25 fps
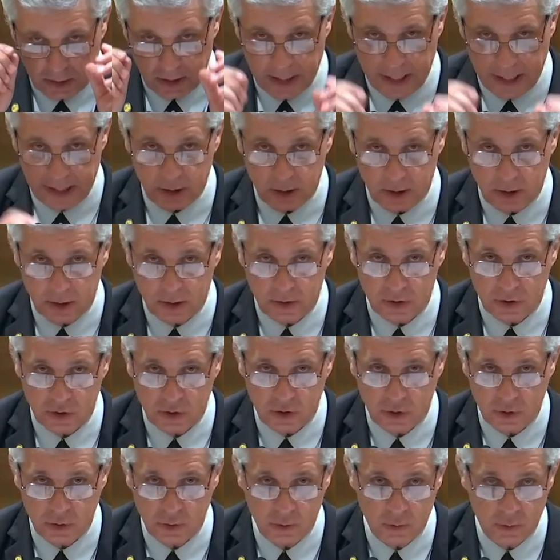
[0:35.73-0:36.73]
a letter
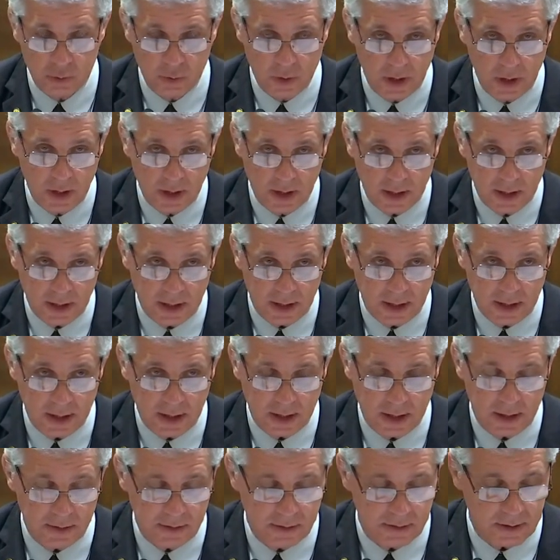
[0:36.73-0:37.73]
to
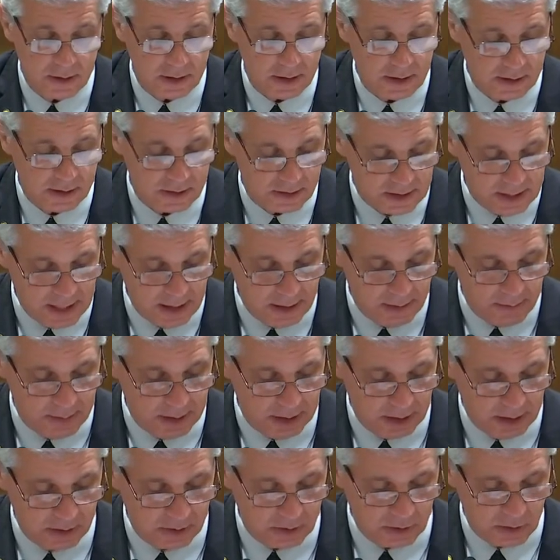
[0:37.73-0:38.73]
uh, the state of
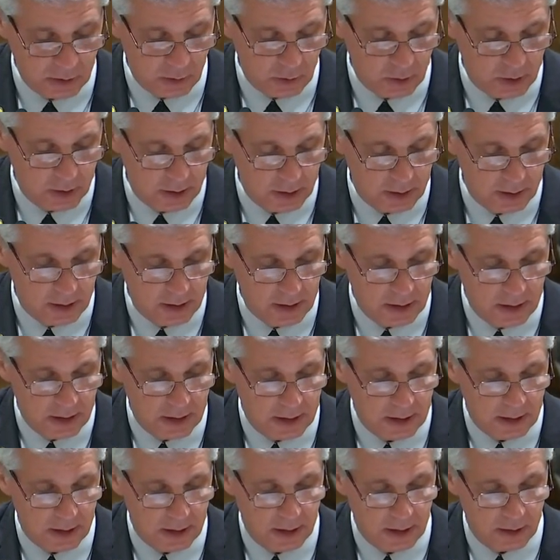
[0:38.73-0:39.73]
Minnesota
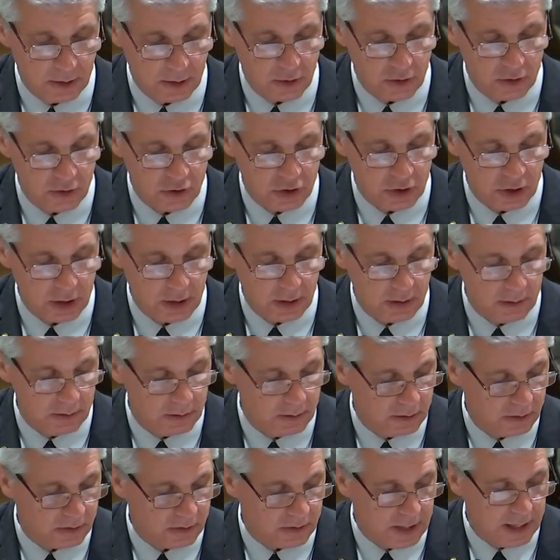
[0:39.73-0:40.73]
urging
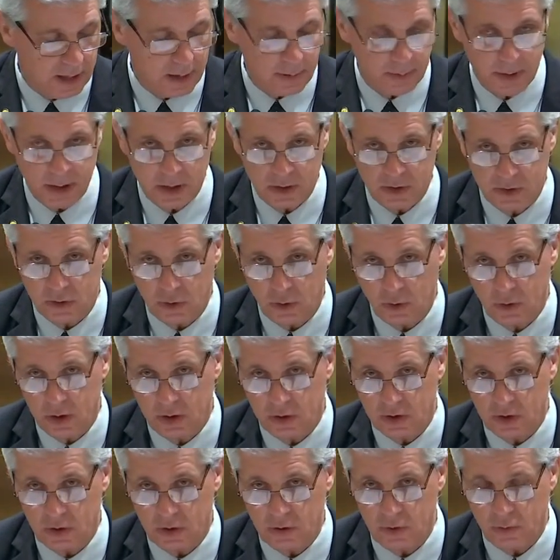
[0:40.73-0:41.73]
the state of
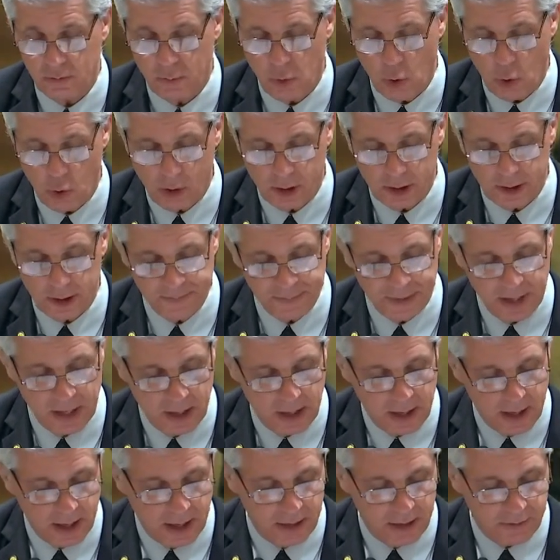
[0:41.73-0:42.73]
Minnesota to do more.
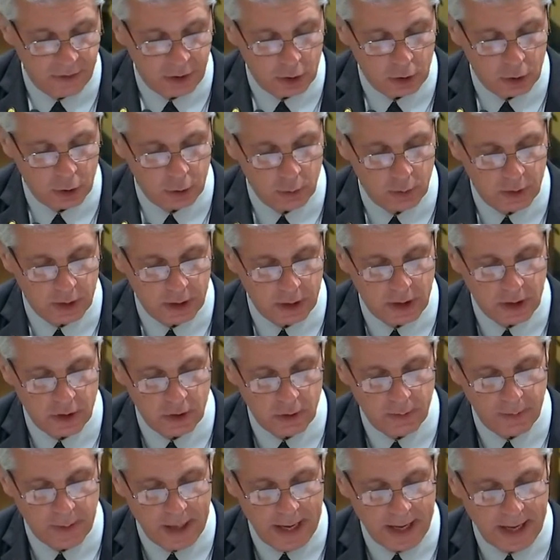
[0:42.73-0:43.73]
I have included in
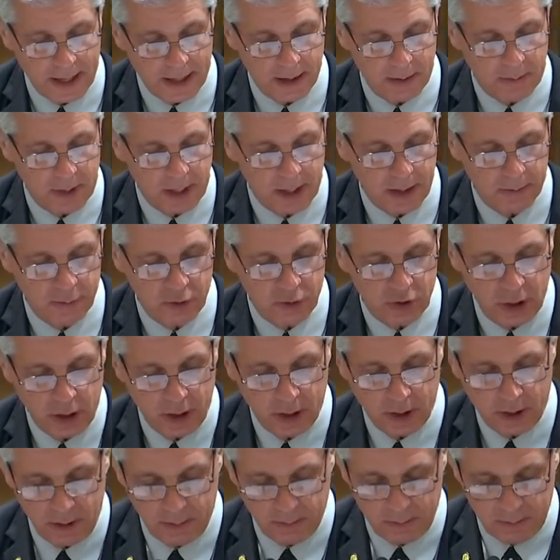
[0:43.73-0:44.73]
your packet, Madam
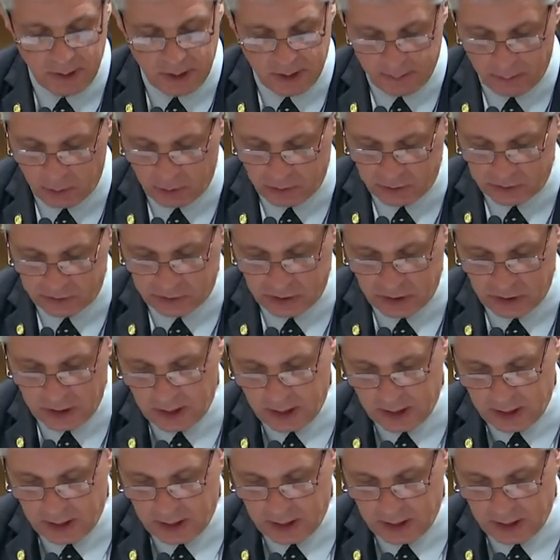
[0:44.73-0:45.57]
Chair and members,